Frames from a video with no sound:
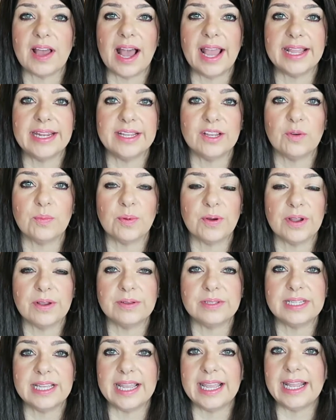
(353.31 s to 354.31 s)
Ideal
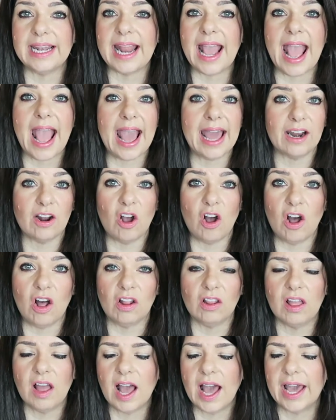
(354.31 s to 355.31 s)
Protein at
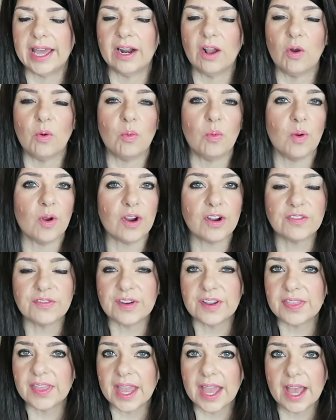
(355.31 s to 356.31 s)
all. I don't work
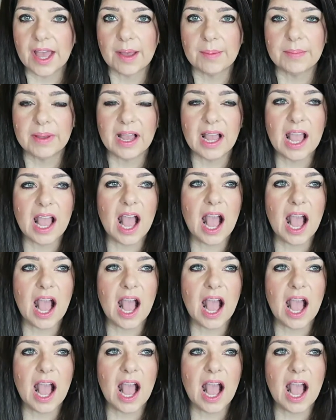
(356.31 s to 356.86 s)
for them.